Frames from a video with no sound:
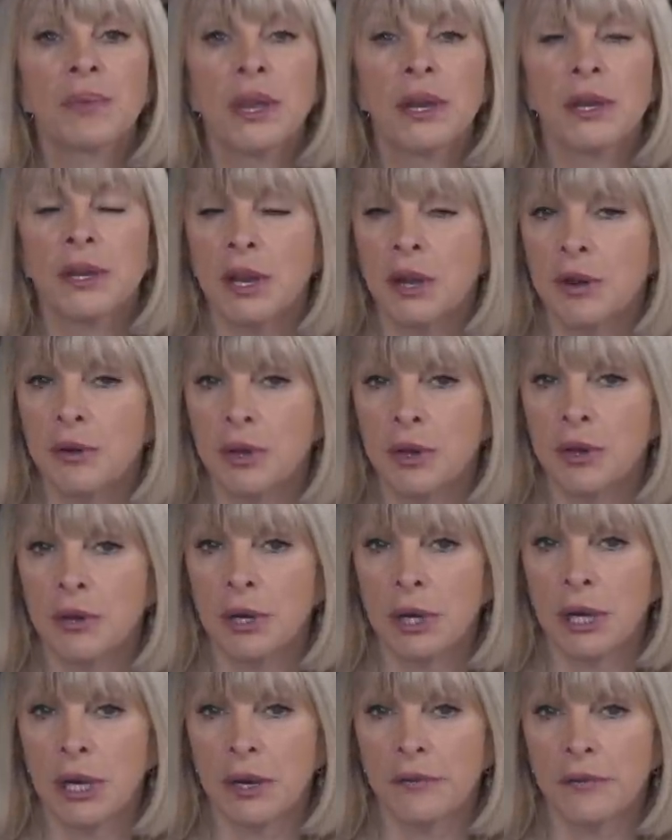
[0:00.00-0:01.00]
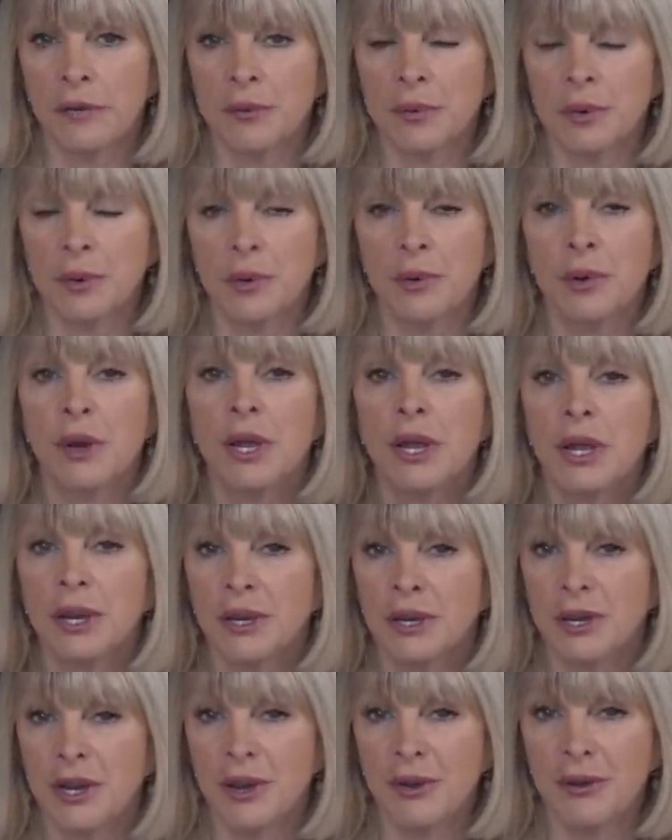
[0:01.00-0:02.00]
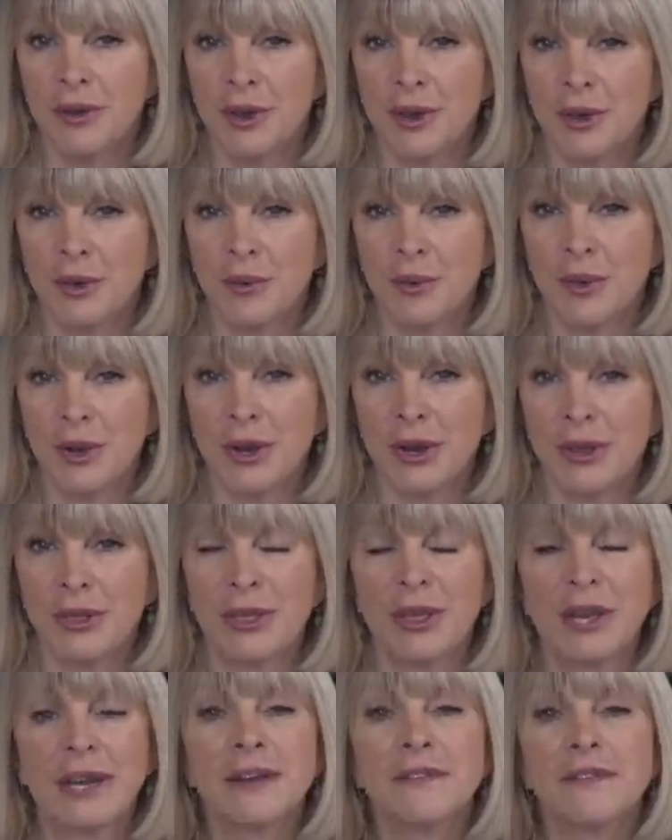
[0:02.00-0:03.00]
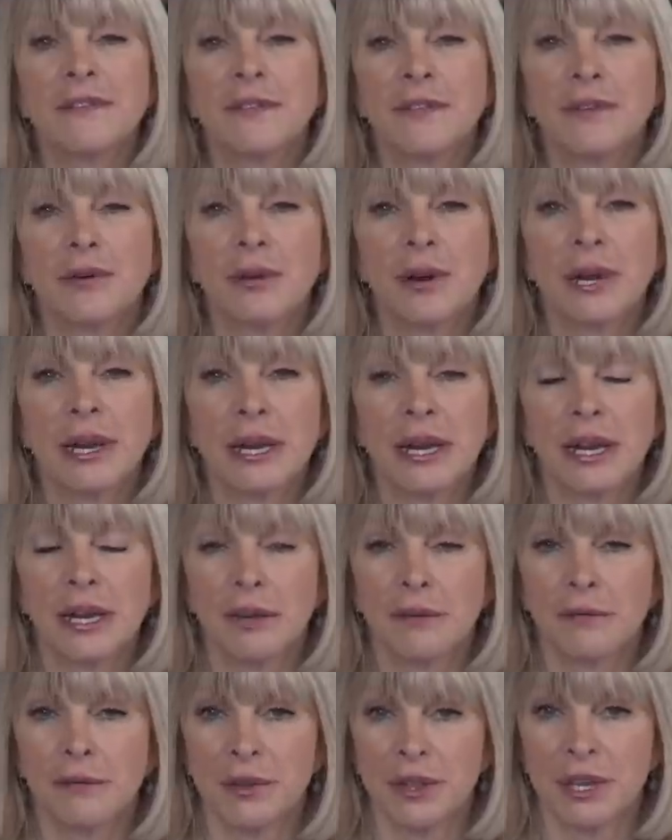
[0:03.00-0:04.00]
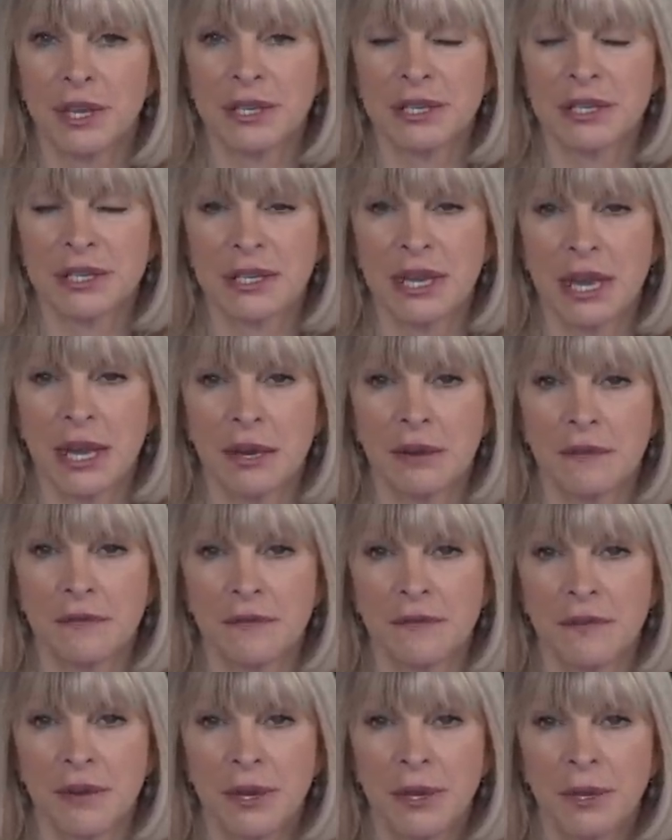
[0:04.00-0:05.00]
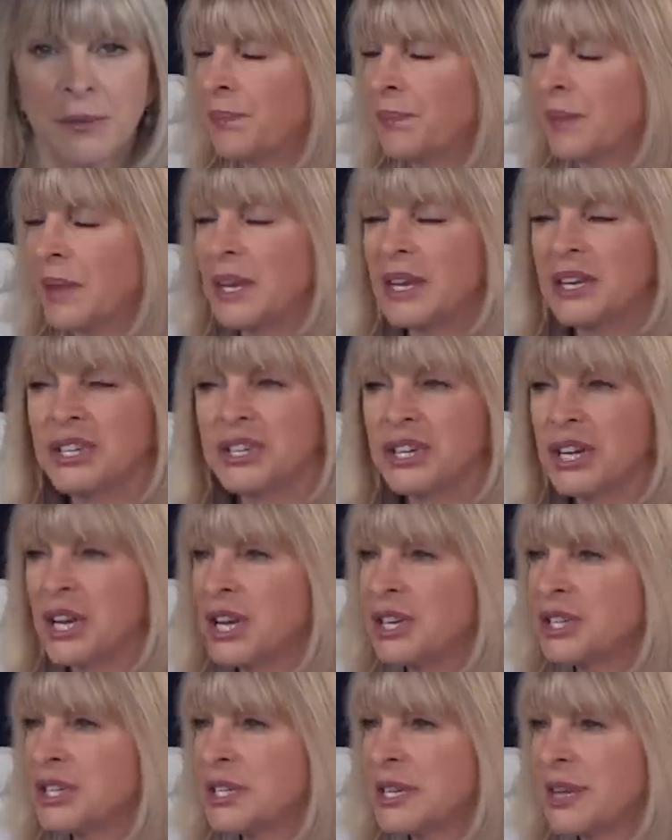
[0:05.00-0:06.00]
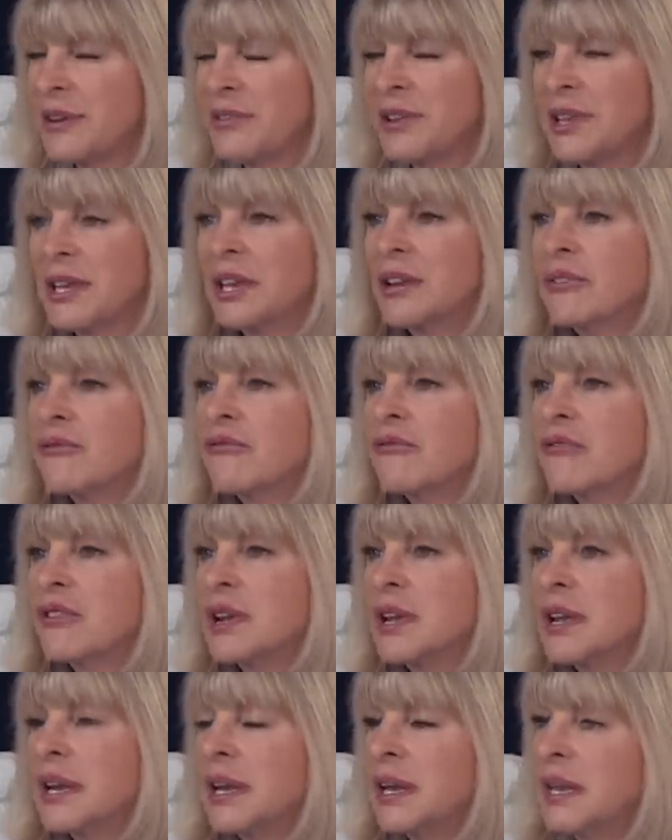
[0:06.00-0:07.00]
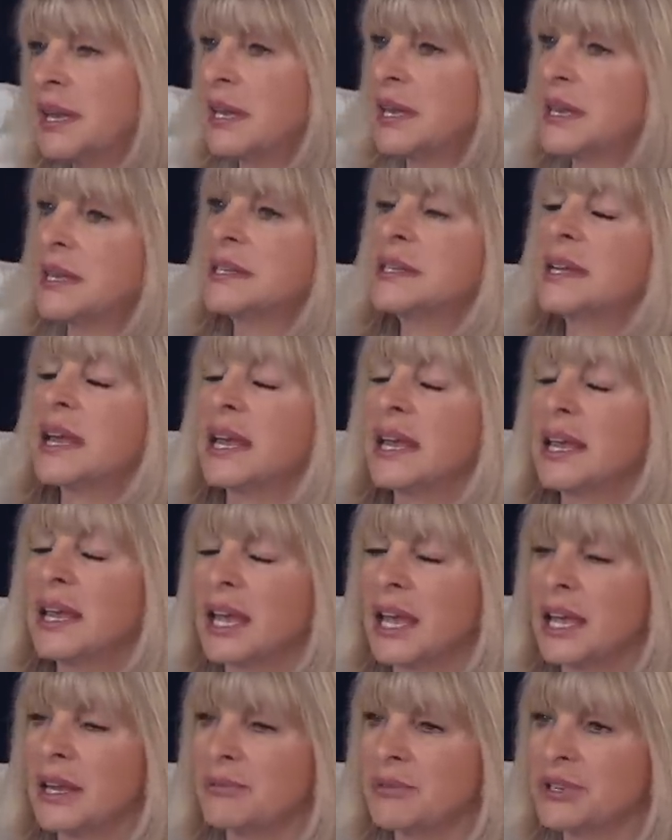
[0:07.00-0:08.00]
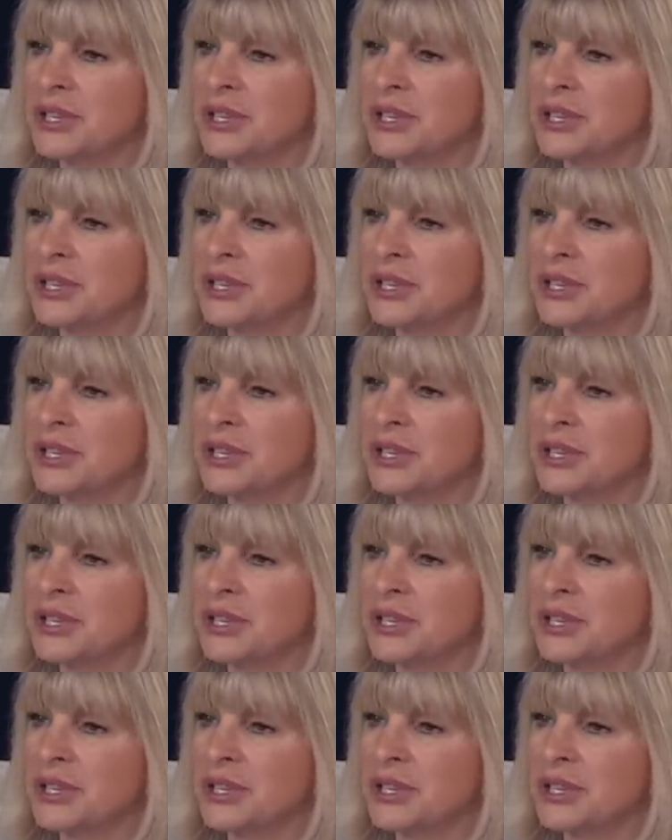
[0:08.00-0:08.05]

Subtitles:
Know you're lovable. Know you're worth it. Fall in love with yourself. It changes everything. It really is a game